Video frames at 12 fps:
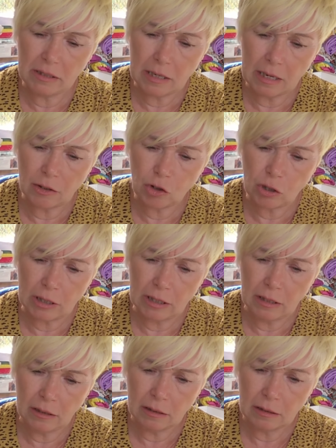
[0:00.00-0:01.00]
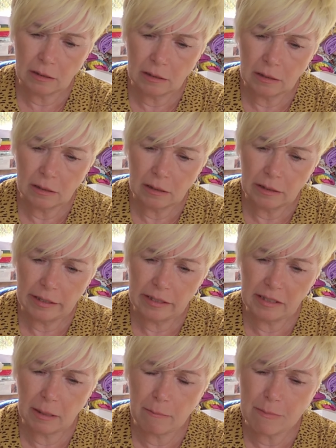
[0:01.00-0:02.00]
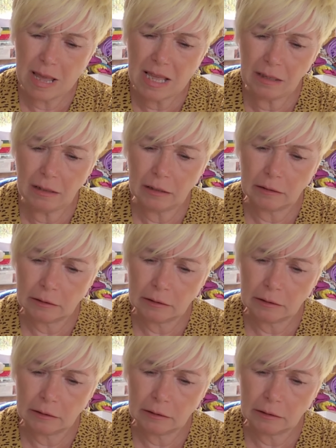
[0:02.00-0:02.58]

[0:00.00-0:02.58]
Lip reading: actually. It's a Mettler.